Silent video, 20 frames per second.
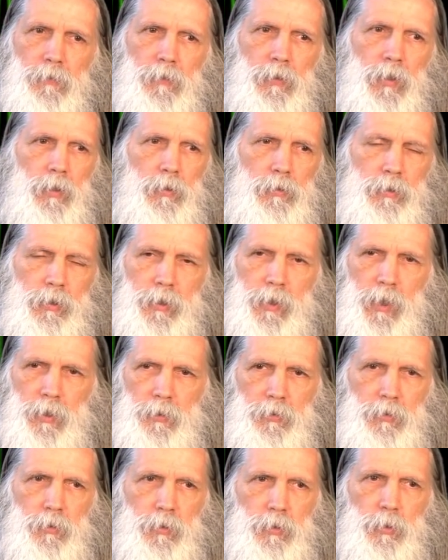flow to get
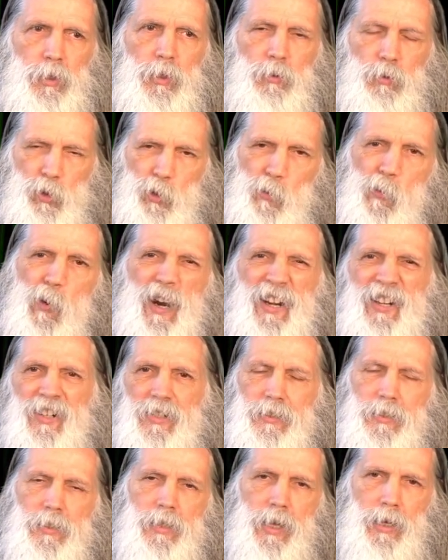through that
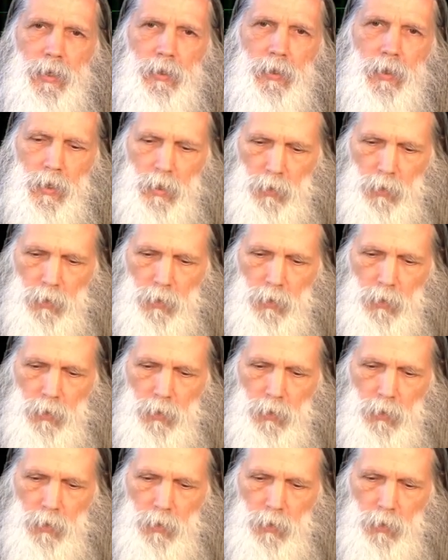requires that